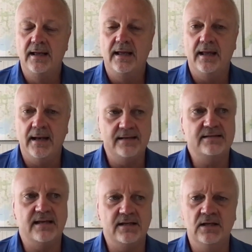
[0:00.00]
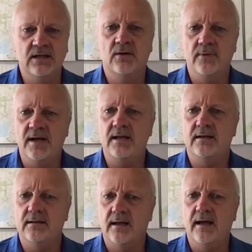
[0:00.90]
And I said, You know what?
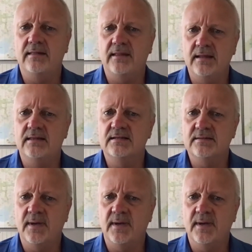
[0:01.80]
I think this